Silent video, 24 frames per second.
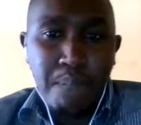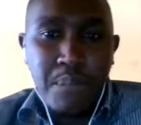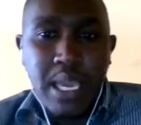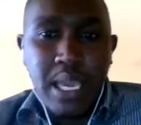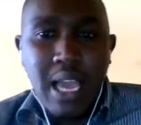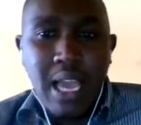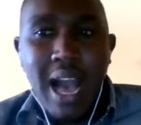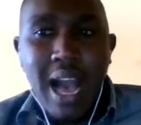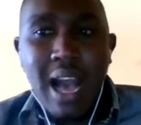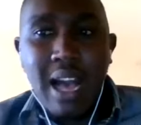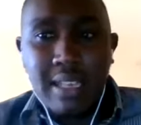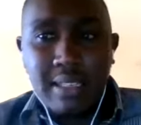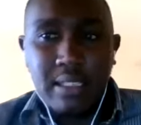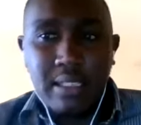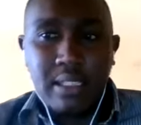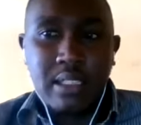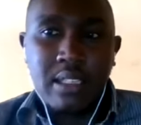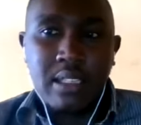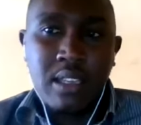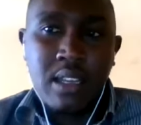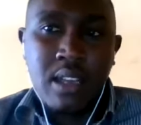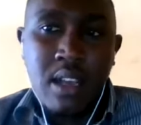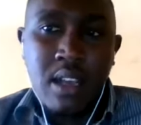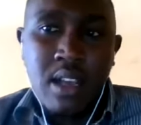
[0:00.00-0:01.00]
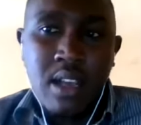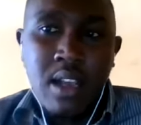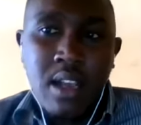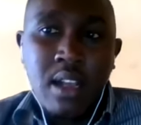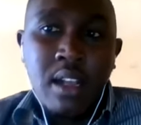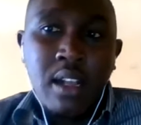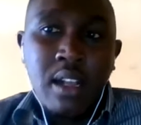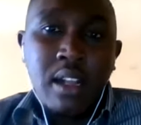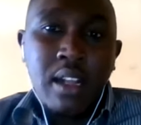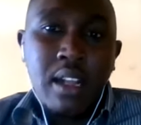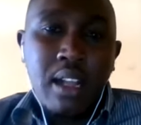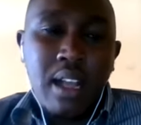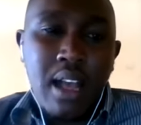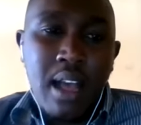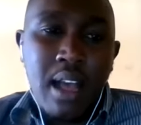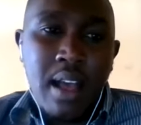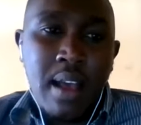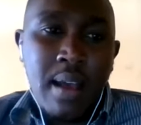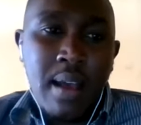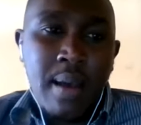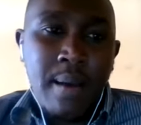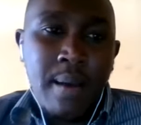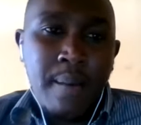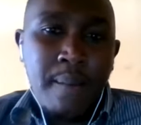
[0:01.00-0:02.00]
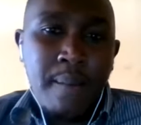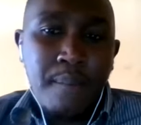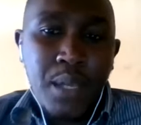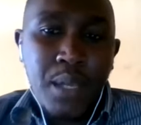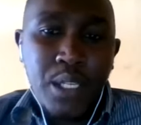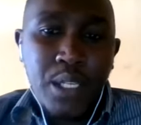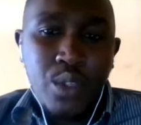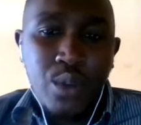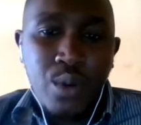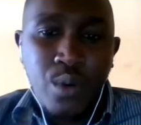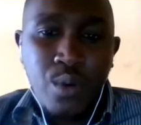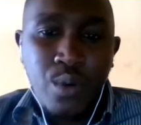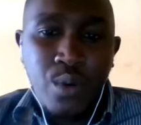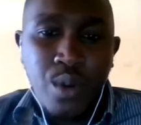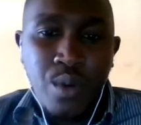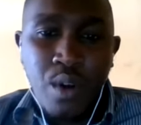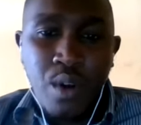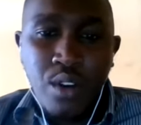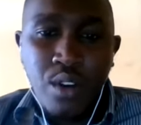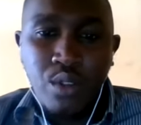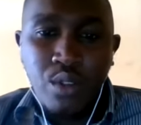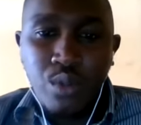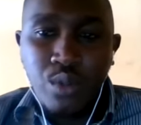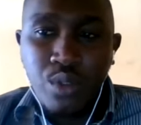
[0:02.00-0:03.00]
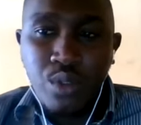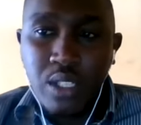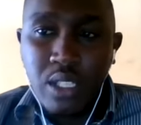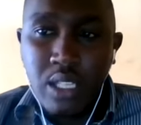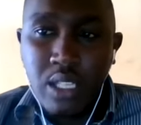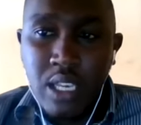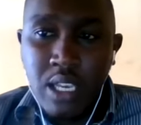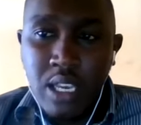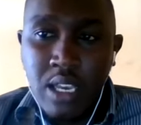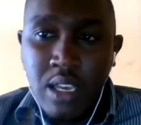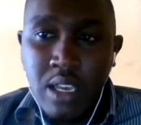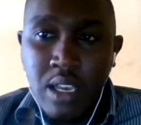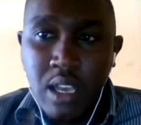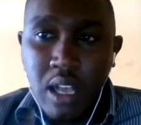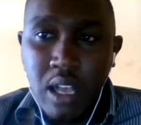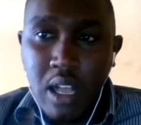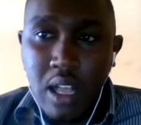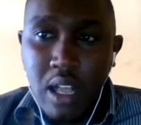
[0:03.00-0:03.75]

be asked um, so we want to see